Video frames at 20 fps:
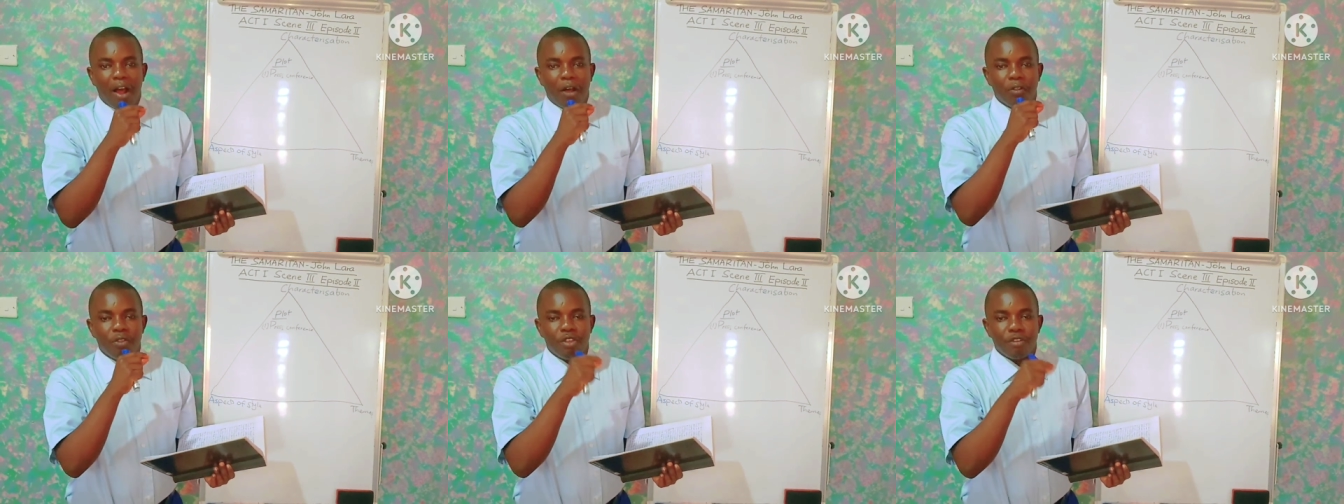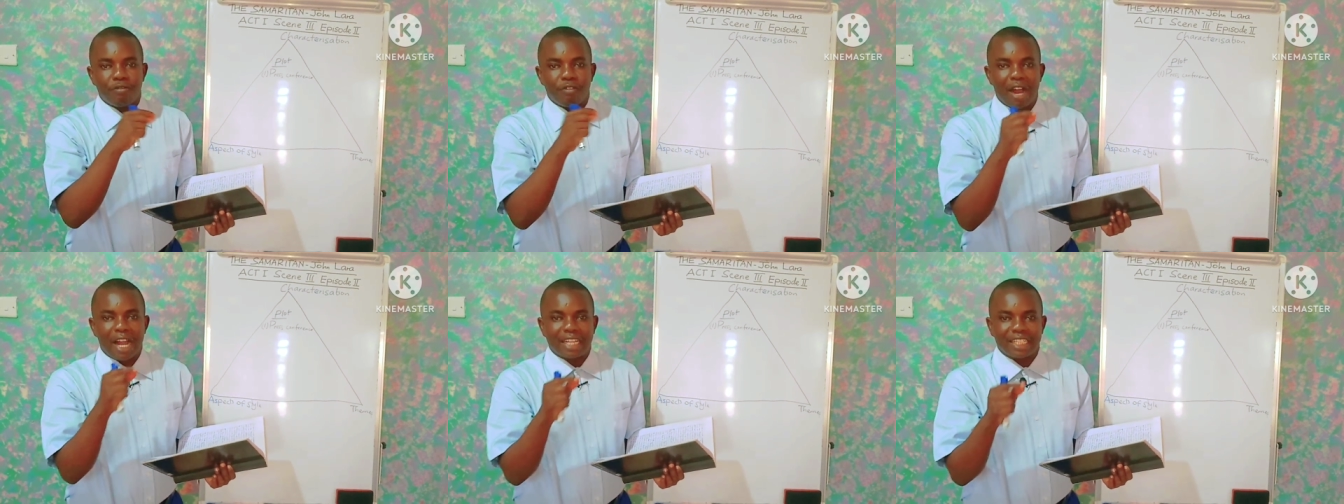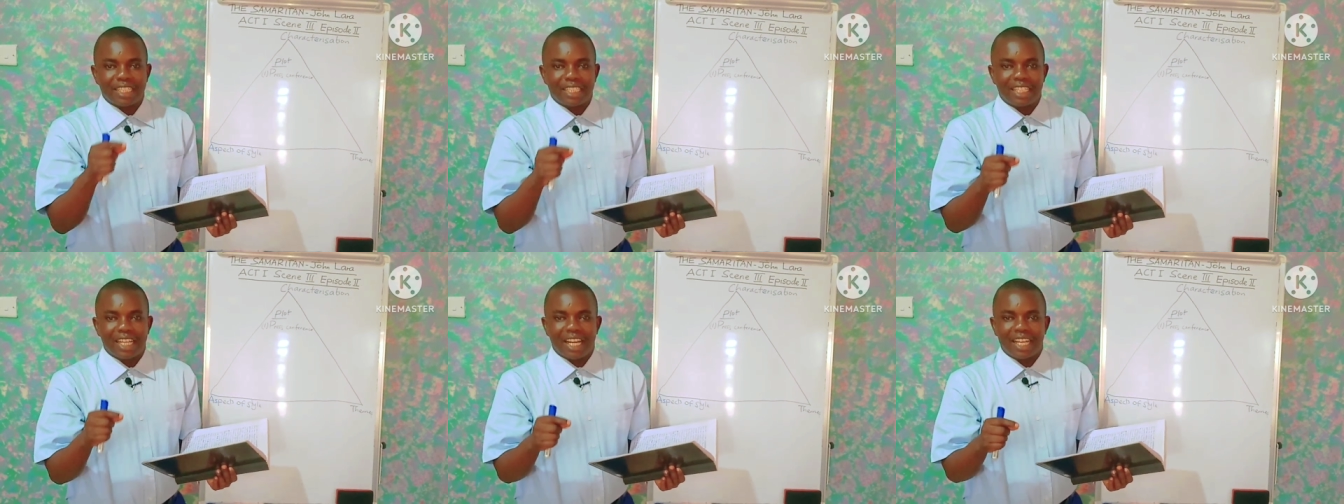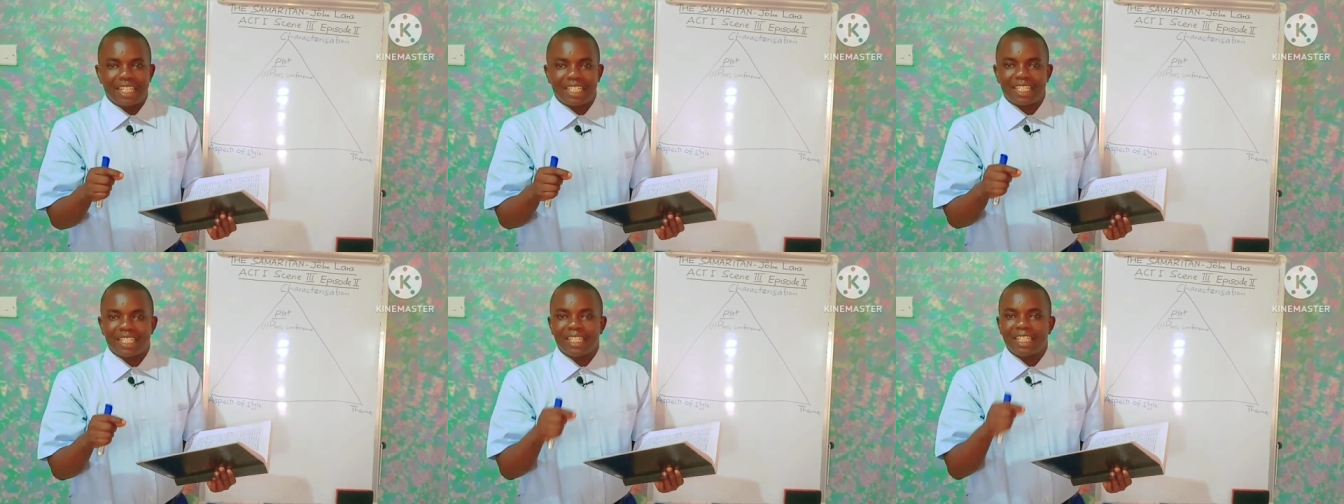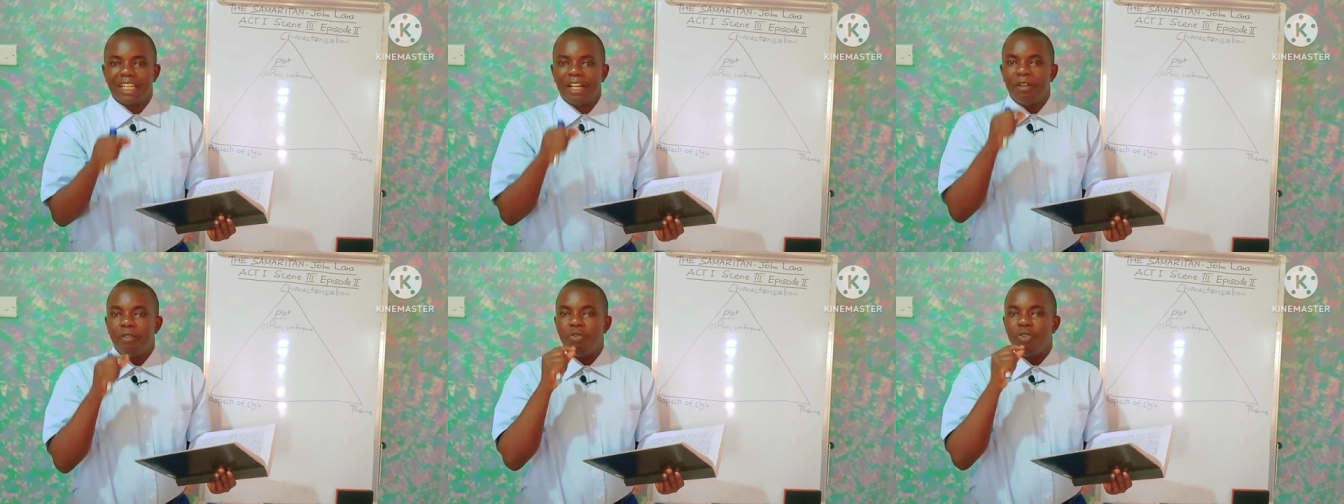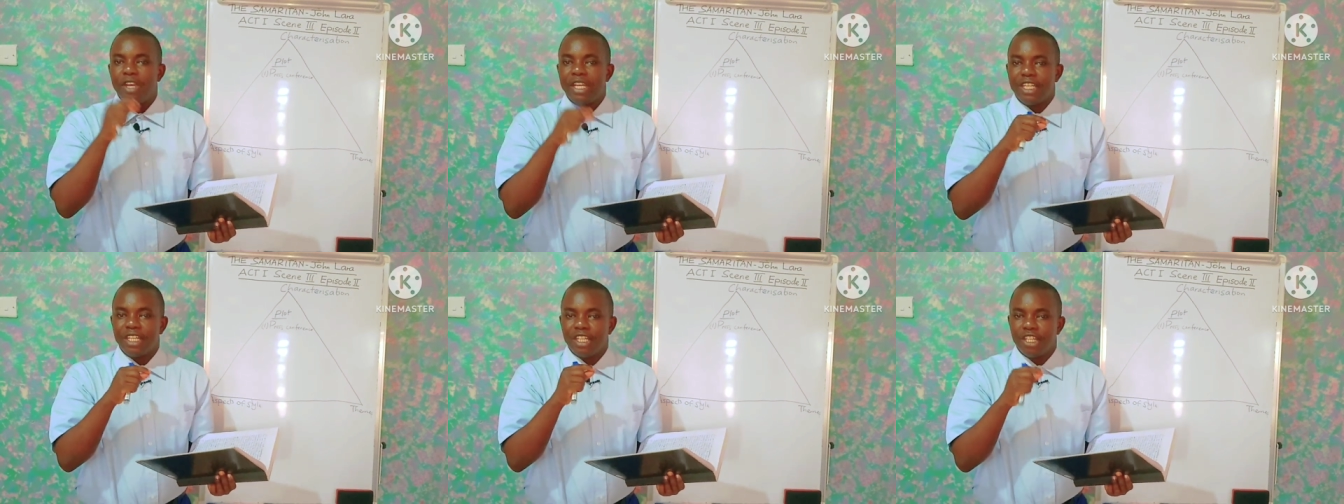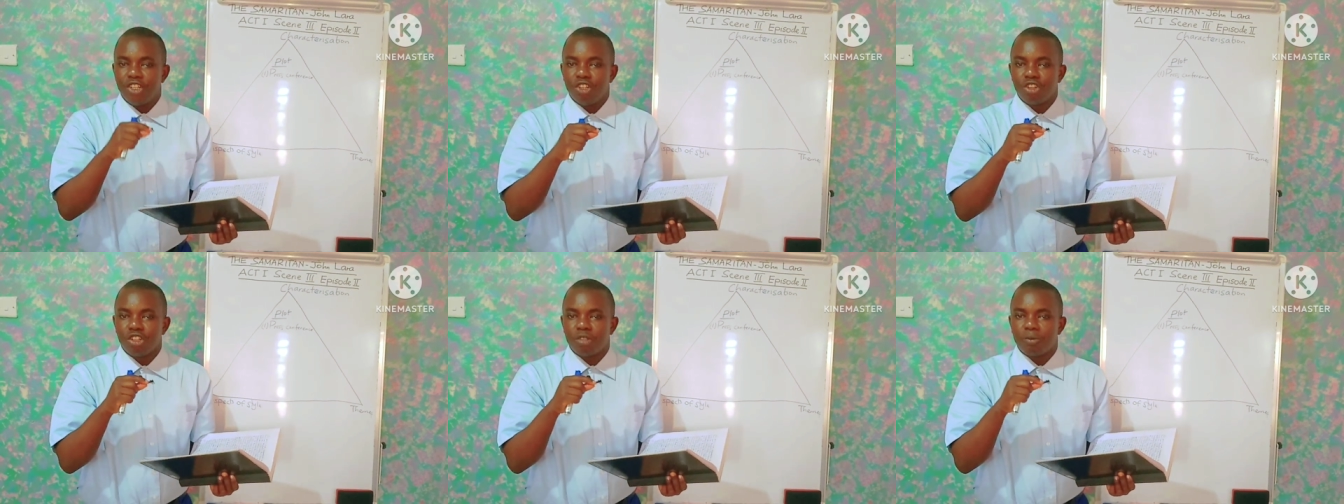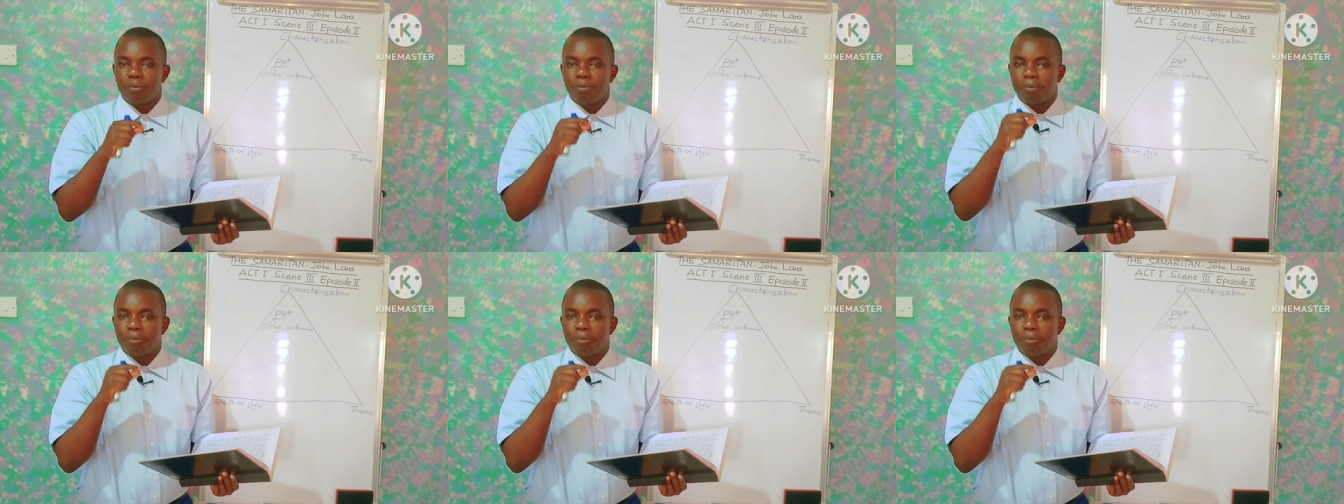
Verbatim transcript: the fact that they did not